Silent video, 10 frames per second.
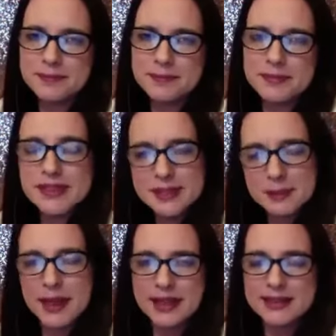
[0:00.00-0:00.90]
It's
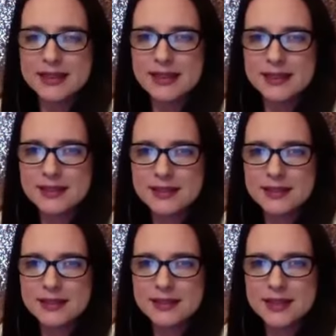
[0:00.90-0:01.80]
amazing.
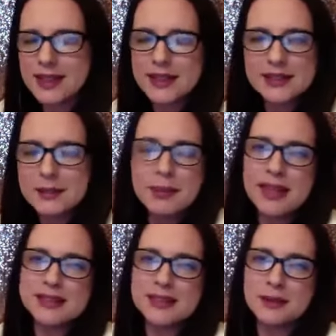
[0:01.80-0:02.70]
It's
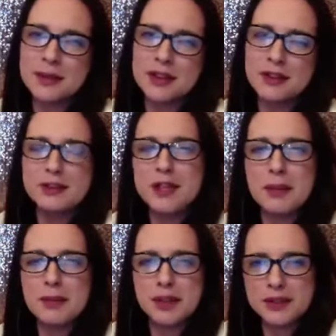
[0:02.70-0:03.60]
amazing what a little
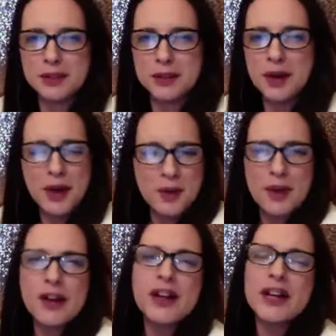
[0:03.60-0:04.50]
gem can do.
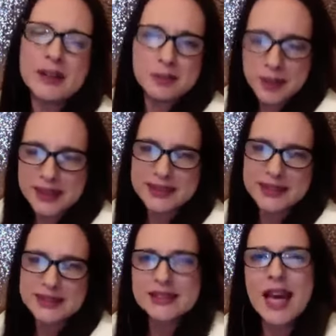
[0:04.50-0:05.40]
We're in
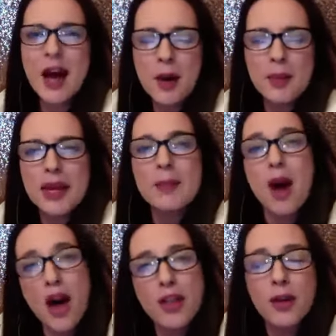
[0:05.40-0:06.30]
business to help keep
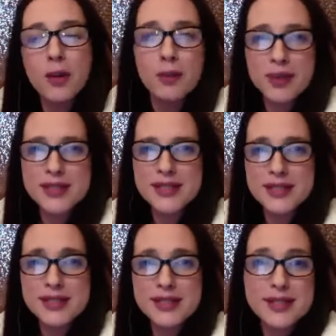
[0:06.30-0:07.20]
other
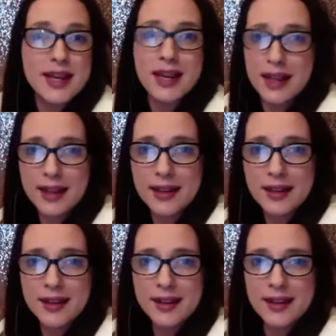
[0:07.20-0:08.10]
businesses in
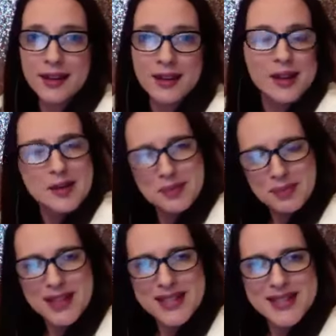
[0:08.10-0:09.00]

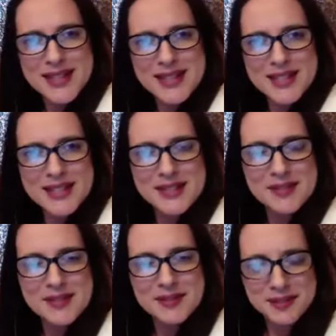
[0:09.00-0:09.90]
business,
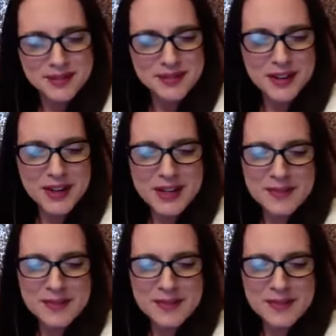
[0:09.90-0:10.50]
right?